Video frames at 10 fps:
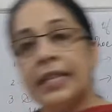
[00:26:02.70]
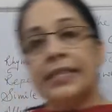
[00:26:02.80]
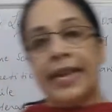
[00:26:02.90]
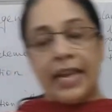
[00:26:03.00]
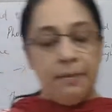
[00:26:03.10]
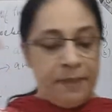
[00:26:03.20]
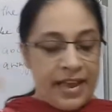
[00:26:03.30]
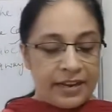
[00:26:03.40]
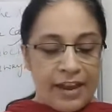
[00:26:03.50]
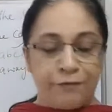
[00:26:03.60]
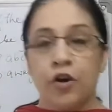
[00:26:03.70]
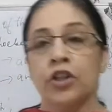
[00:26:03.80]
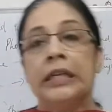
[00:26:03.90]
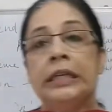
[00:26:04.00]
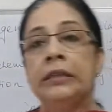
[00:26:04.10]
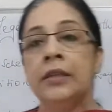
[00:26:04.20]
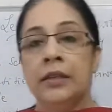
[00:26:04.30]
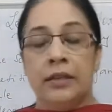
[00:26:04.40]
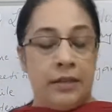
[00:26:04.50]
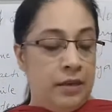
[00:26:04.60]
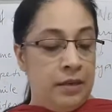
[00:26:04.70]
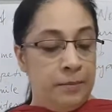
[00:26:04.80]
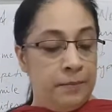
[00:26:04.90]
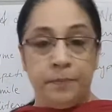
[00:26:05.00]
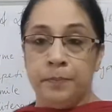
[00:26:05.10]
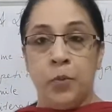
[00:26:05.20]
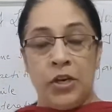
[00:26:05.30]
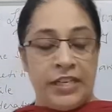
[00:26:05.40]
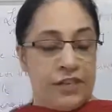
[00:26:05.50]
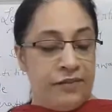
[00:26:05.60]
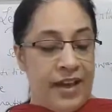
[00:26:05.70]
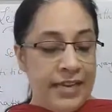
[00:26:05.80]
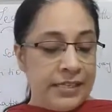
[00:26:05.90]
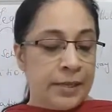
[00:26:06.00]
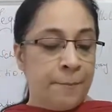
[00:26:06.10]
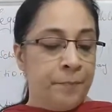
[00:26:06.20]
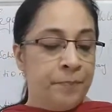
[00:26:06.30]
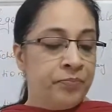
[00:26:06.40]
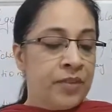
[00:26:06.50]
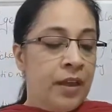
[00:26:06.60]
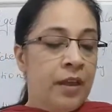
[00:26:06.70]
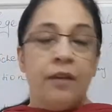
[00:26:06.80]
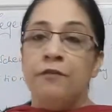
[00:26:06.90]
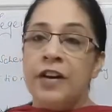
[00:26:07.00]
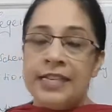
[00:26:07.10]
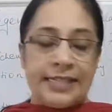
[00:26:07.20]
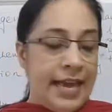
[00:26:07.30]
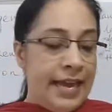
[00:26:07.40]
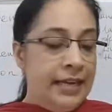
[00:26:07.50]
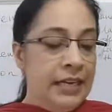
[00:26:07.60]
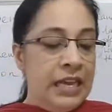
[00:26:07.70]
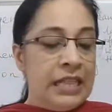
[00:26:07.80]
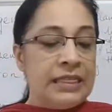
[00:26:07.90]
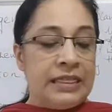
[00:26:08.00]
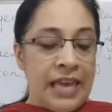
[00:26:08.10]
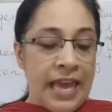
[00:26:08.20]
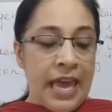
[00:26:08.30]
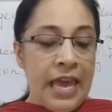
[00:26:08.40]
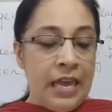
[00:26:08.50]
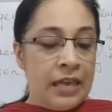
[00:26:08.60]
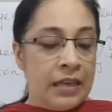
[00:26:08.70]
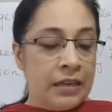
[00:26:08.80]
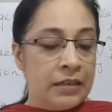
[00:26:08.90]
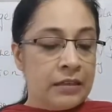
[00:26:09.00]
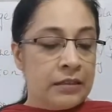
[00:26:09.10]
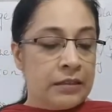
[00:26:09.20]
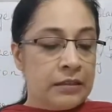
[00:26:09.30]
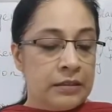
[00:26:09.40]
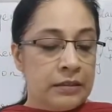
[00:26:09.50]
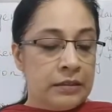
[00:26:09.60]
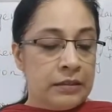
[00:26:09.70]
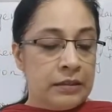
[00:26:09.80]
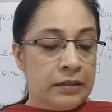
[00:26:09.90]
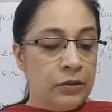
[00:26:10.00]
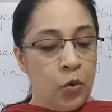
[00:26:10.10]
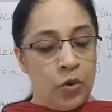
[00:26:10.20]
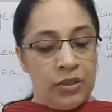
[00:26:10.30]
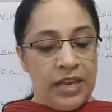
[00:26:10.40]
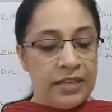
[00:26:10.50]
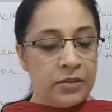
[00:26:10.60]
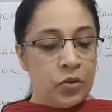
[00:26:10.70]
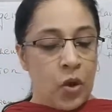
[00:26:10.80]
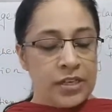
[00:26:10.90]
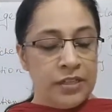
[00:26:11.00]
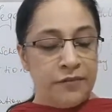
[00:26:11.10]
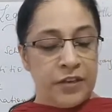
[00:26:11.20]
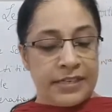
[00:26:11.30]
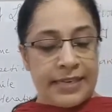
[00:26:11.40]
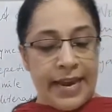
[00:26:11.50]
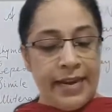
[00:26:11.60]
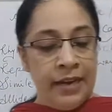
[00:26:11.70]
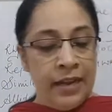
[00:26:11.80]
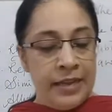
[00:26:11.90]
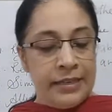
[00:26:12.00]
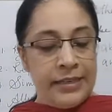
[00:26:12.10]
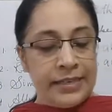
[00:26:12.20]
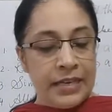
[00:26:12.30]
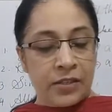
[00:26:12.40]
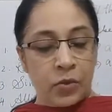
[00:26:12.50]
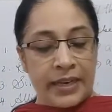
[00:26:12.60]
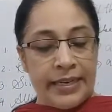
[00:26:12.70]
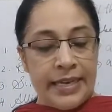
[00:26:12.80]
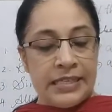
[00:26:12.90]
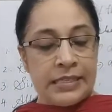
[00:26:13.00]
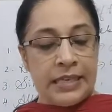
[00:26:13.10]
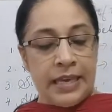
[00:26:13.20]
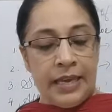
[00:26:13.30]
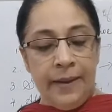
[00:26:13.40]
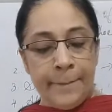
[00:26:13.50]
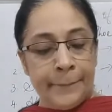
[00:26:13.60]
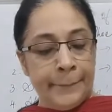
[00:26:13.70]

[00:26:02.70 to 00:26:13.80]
second paragraph for the poetic device. First line, they. No, there's not in the first line. Let us quickly see.